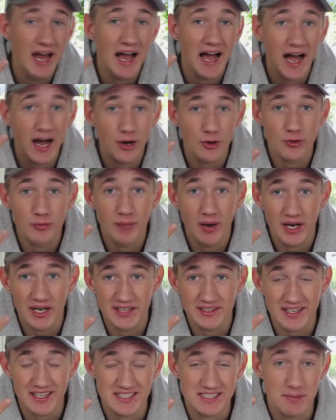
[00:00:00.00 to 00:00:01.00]
how to
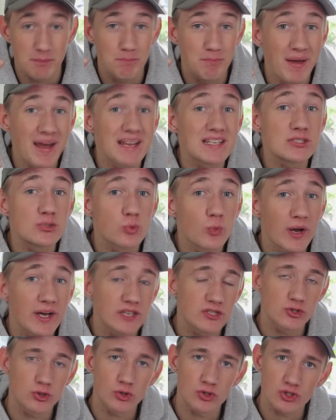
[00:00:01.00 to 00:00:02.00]
monetize, the best
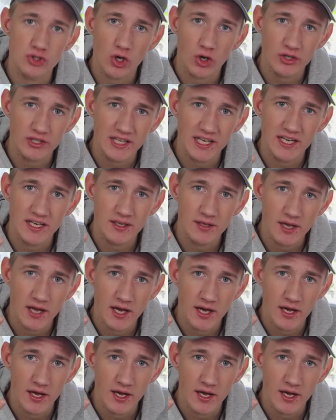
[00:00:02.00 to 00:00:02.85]
ways to start getting